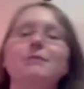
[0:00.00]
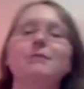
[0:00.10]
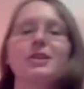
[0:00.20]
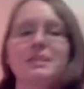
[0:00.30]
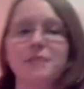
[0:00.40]

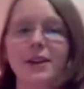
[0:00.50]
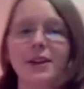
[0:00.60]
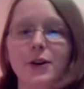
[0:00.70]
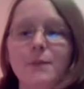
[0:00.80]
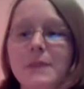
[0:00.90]
Box is
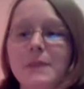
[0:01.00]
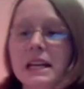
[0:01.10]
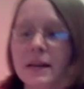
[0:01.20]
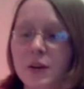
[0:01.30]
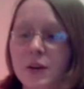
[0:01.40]
below.
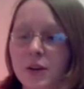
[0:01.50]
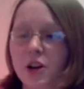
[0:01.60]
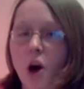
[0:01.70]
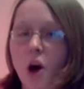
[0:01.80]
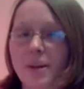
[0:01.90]
If you want
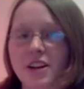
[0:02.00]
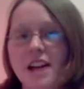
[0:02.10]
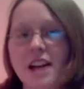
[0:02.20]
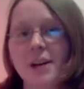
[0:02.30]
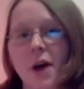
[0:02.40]
to comment on
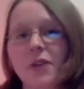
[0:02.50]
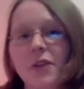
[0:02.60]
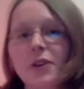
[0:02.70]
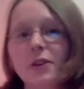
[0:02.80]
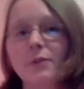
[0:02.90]
any
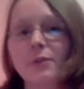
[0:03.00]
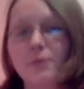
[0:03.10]
other